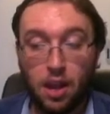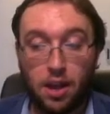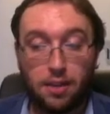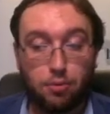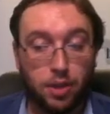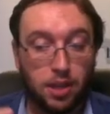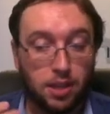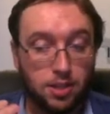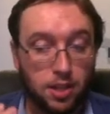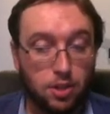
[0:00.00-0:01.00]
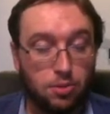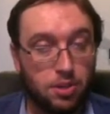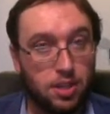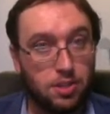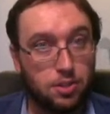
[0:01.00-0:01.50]
If we continue to
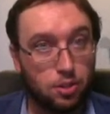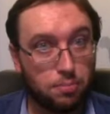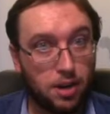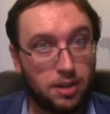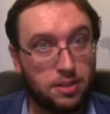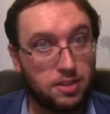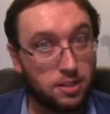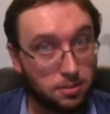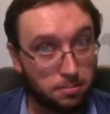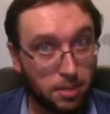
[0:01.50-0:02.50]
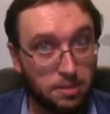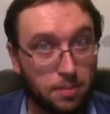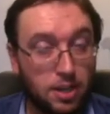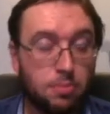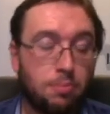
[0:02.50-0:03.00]
adhere to good practices and best
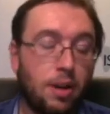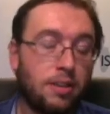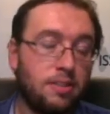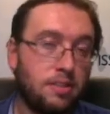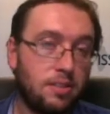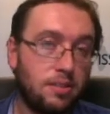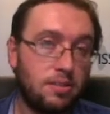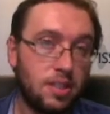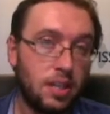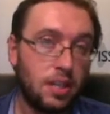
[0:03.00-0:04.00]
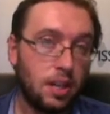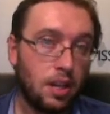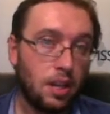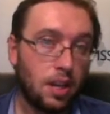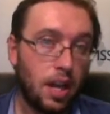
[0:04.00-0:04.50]
management practices at sea
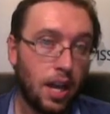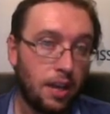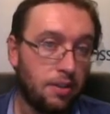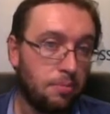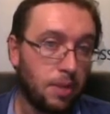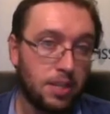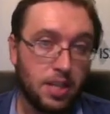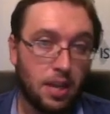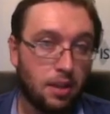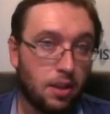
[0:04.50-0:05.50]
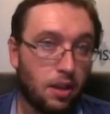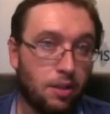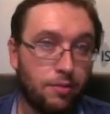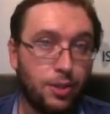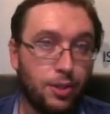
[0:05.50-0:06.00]
and maintain the kind of
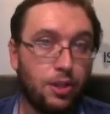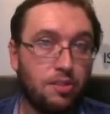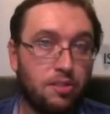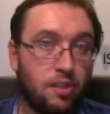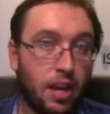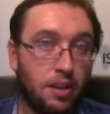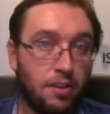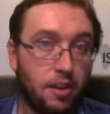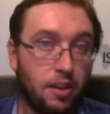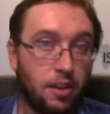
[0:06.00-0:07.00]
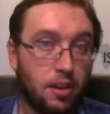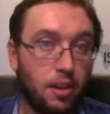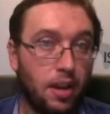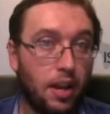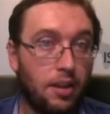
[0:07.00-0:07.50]
vigilance and
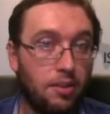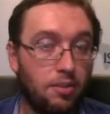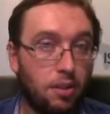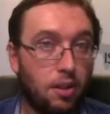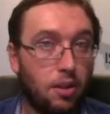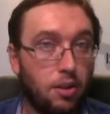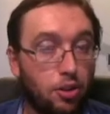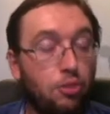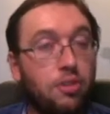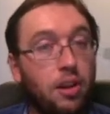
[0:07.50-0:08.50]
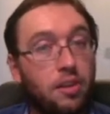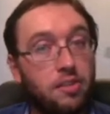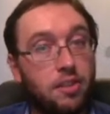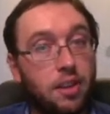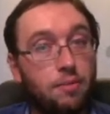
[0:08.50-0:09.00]
utilize
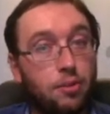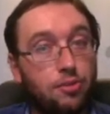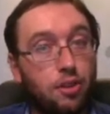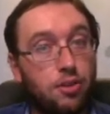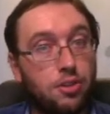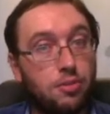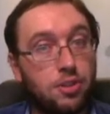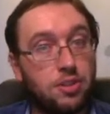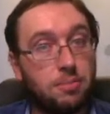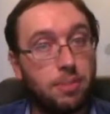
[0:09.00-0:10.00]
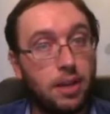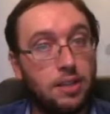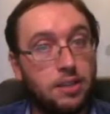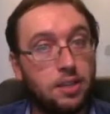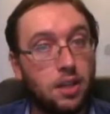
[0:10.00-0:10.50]
the infrastructure which is in
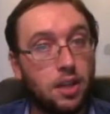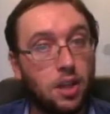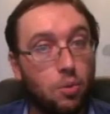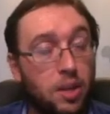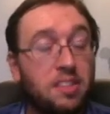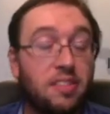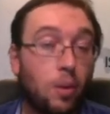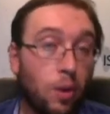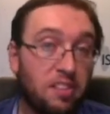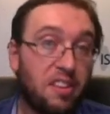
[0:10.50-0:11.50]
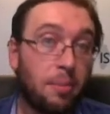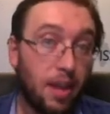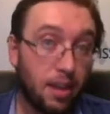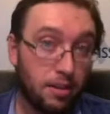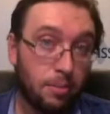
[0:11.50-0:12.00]
place, we can stay one step
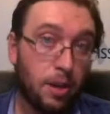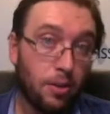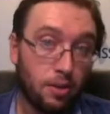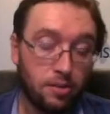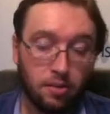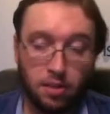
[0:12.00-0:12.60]
ahead of the pirates.